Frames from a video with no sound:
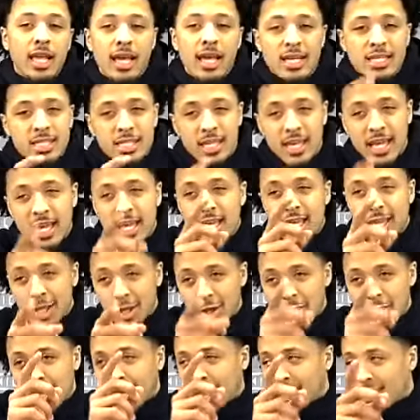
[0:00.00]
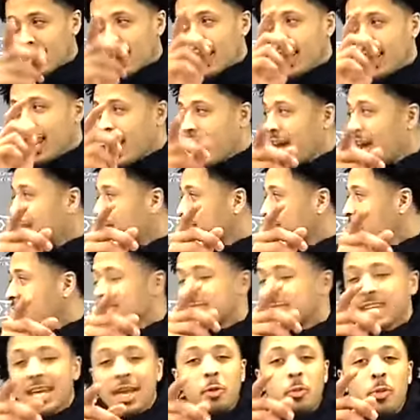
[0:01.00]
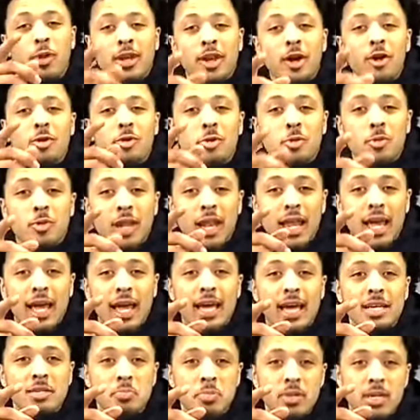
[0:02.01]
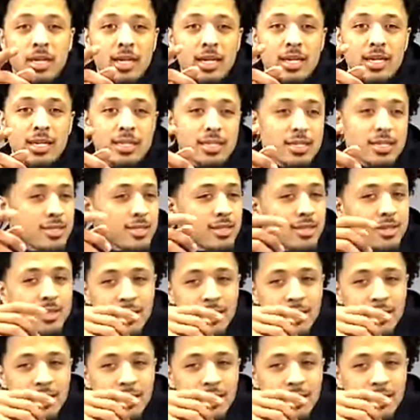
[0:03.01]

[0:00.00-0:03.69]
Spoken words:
It's they're lying if they say we don't do class because,